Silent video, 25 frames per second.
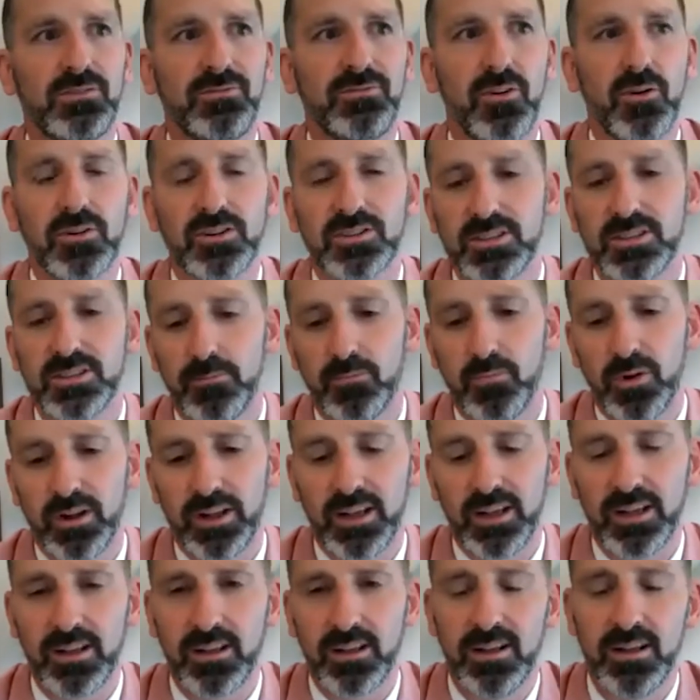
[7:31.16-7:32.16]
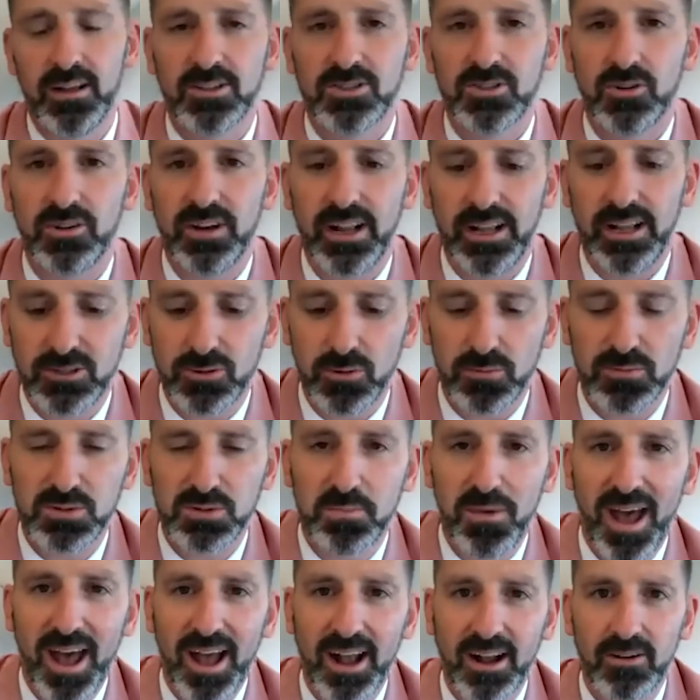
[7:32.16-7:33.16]
focus on bringing certain age groups
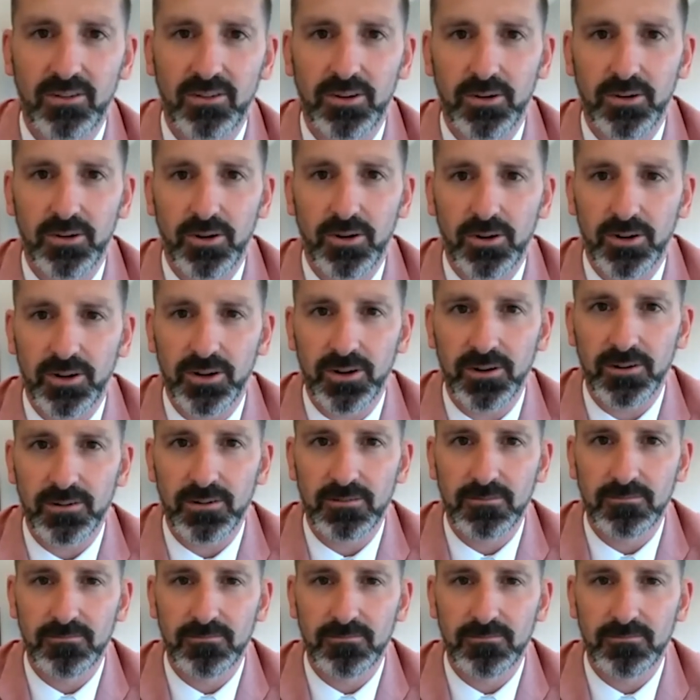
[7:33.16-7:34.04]
back a little earlier?